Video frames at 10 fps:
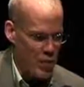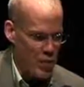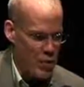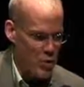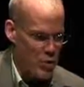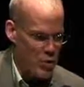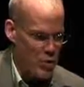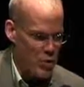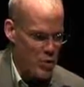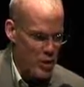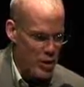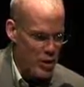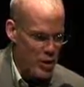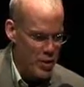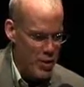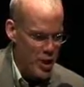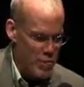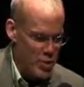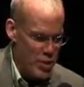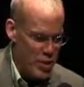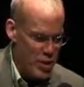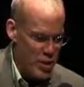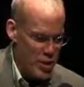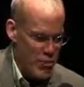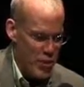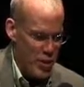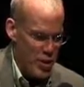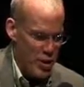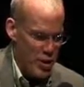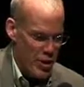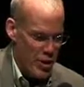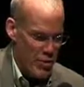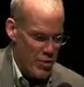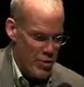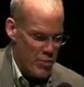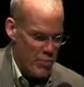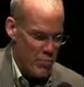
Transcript: written that piece for Granta, I must say, every